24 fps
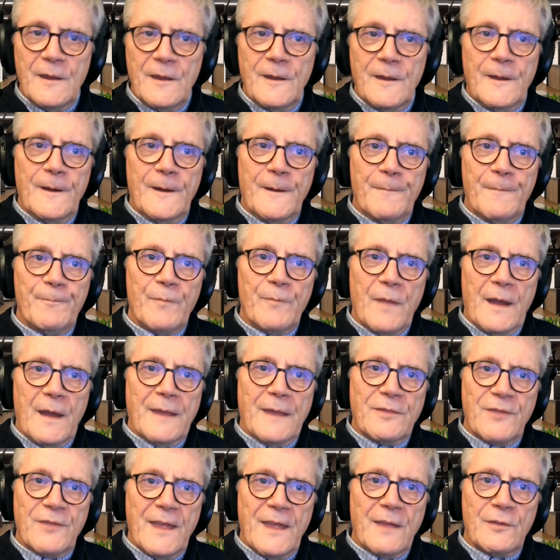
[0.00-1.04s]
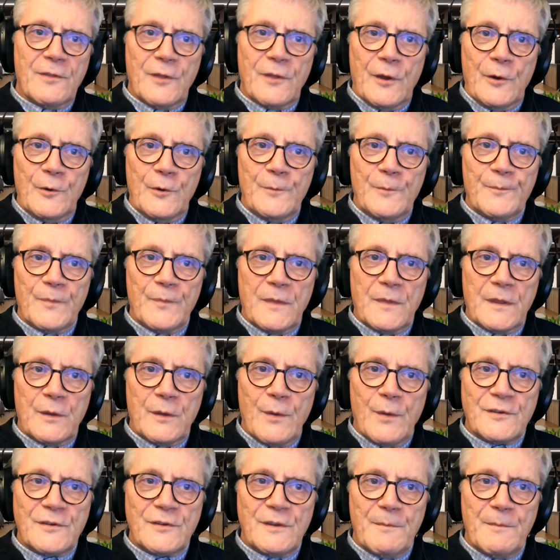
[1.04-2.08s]
I think, though, the
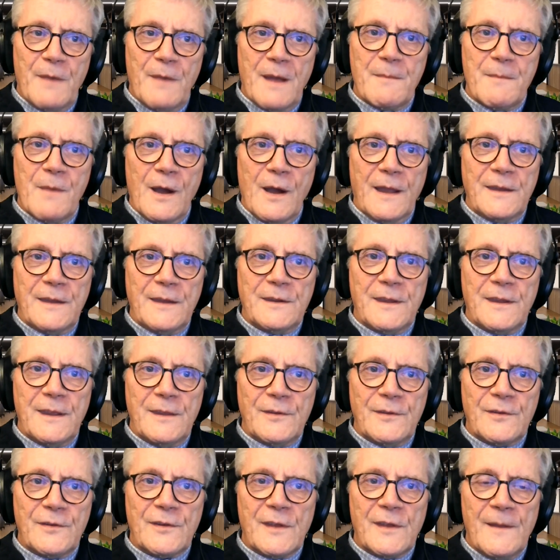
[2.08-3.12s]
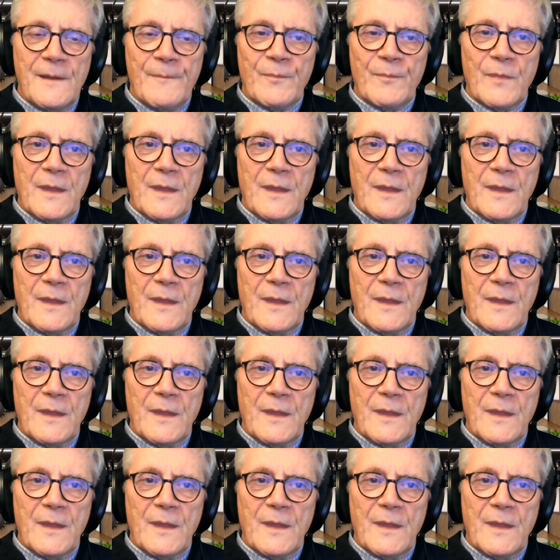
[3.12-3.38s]
question in my mind is,